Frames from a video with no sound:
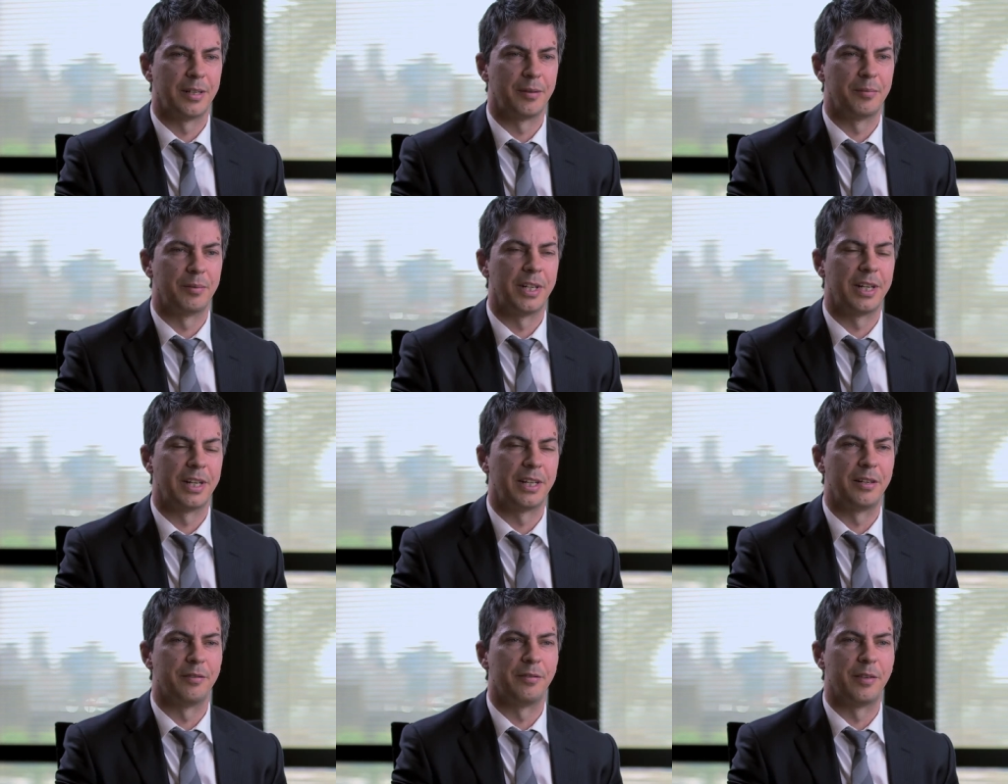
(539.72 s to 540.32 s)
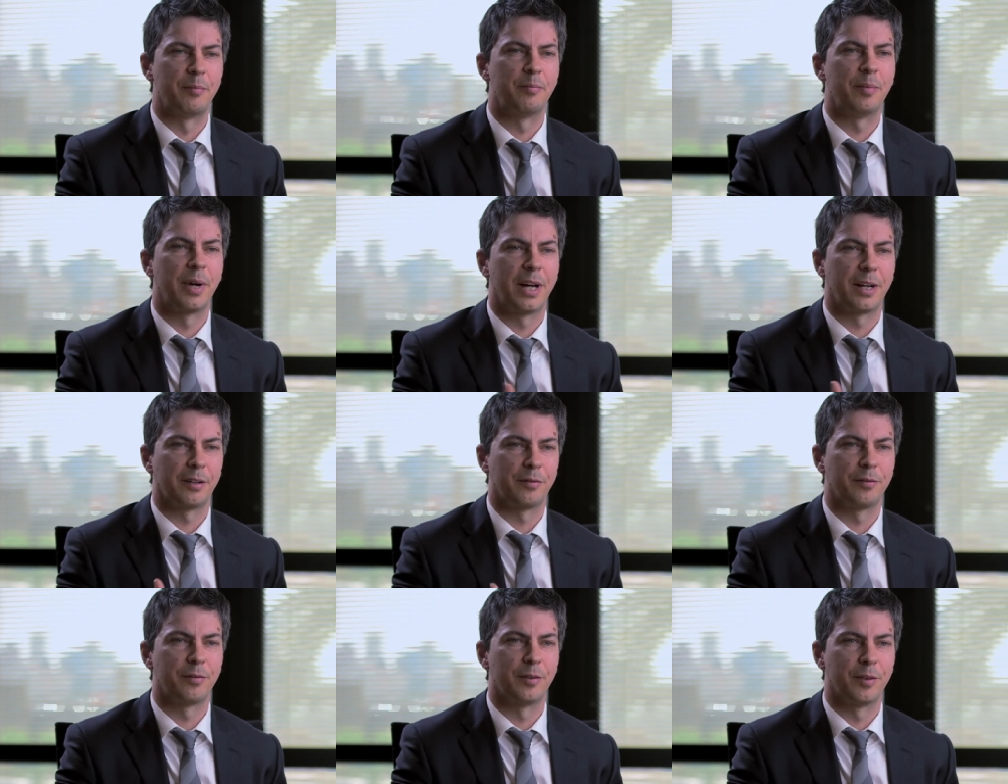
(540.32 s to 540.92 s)
negative
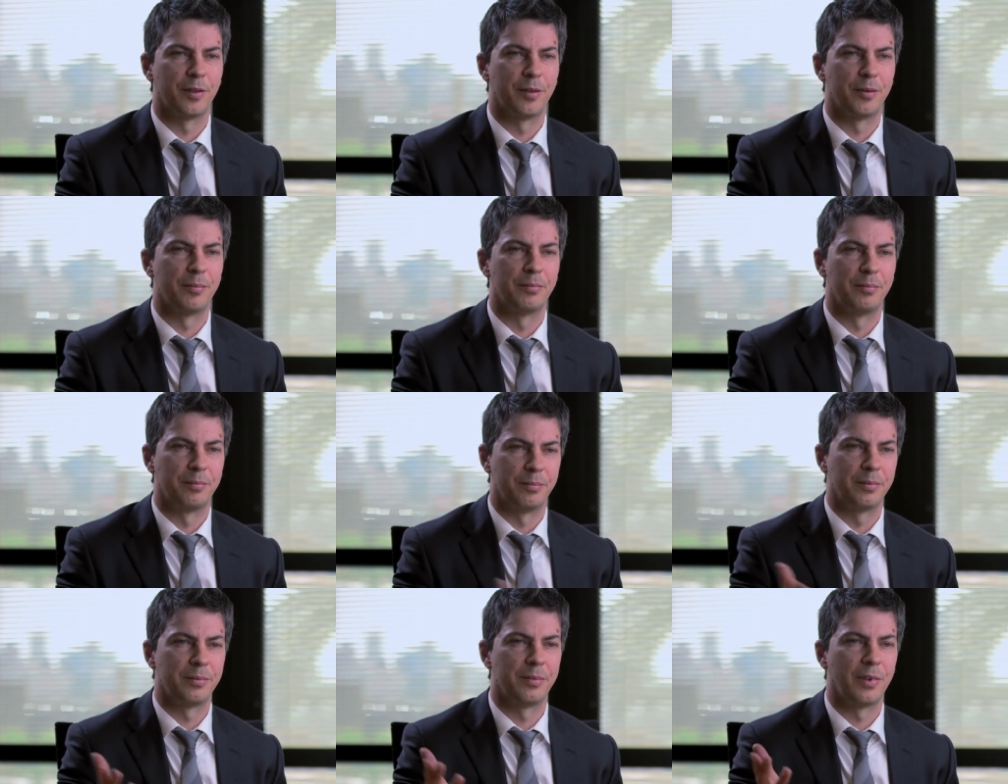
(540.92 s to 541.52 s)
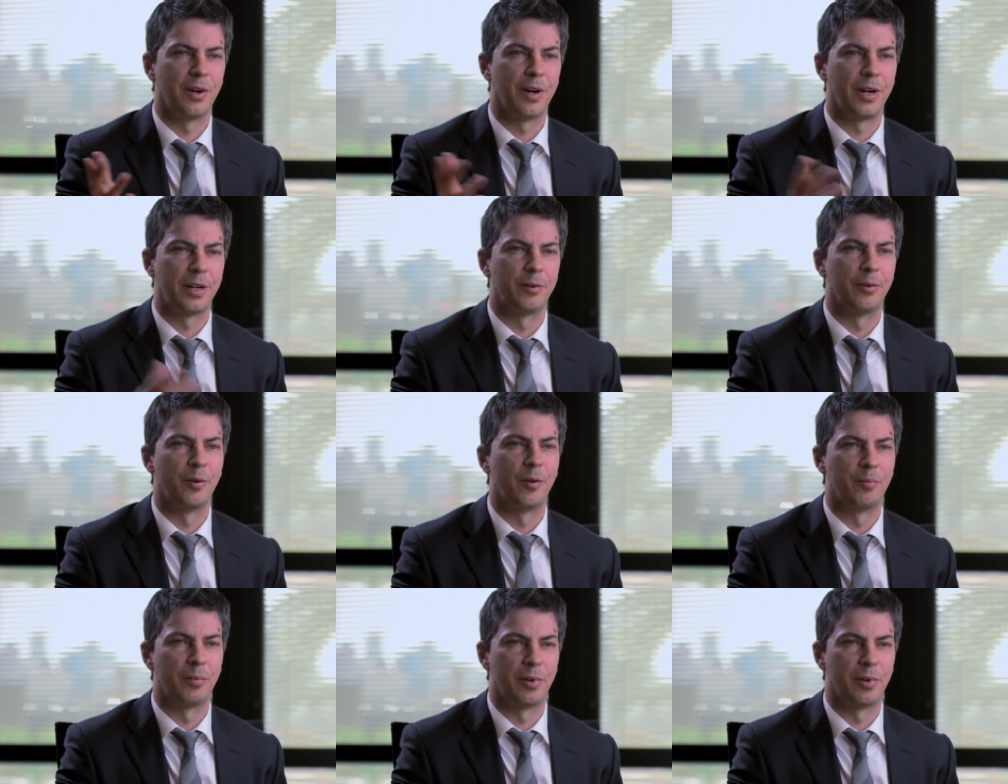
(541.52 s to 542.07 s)
impact from higher oil